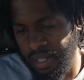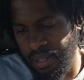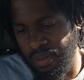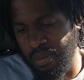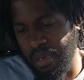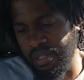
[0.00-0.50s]

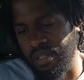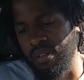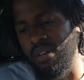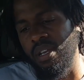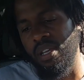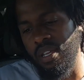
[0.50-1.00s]
What am I
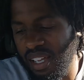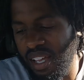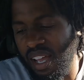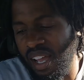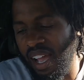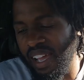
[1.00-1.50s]
doing?
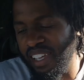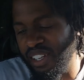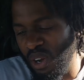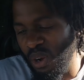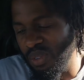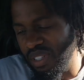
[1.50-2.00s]
I
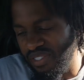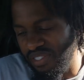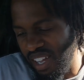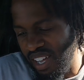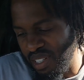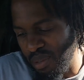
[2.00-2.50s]
can only
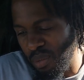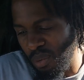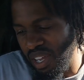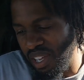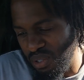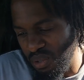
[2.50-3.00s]
find a
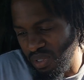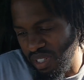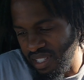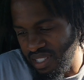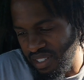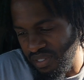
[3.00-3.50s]
brand new
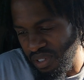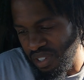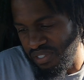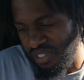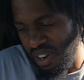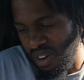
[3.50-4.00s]
listing for
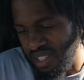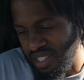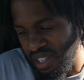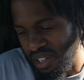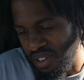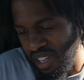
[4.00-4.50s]
the Fairy
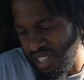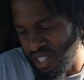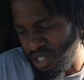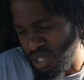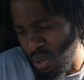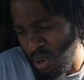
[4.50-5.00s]
Tale and
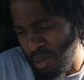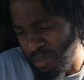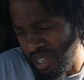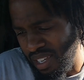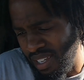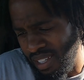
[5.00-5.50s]
it's showing
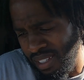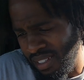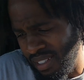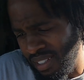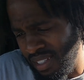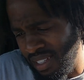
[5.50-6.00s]
me
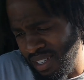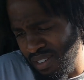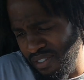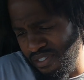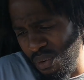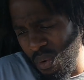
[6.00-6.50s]

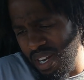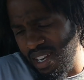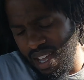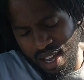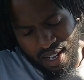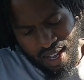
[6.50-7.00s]

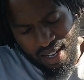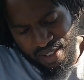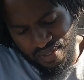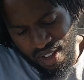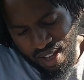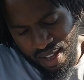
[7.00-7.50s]

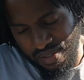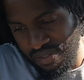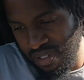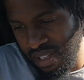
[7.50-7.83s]
$49.95.